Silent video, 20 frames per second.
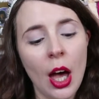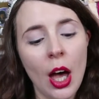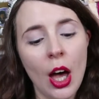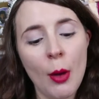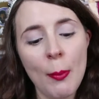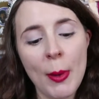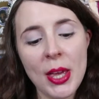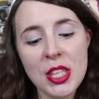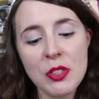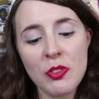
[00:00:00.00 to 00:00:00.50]

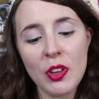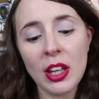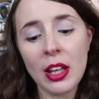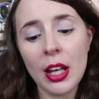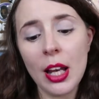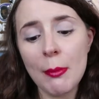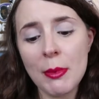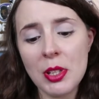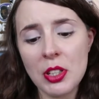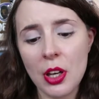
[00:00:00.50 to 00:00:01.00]
Her best friend
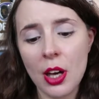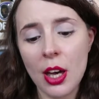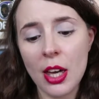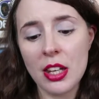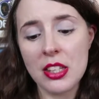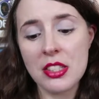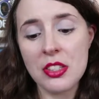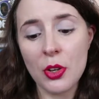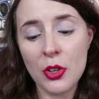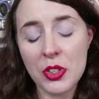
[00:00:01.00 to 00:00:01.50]

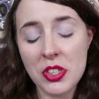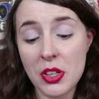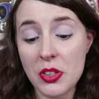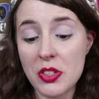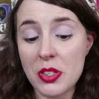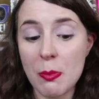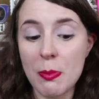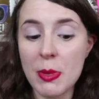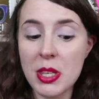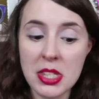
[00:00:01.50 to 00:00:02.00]
Clementine is not so
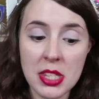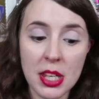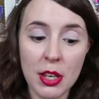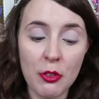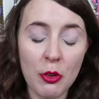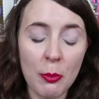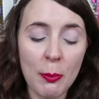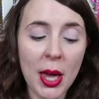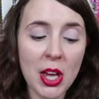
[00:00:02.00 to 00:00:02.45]
submissive.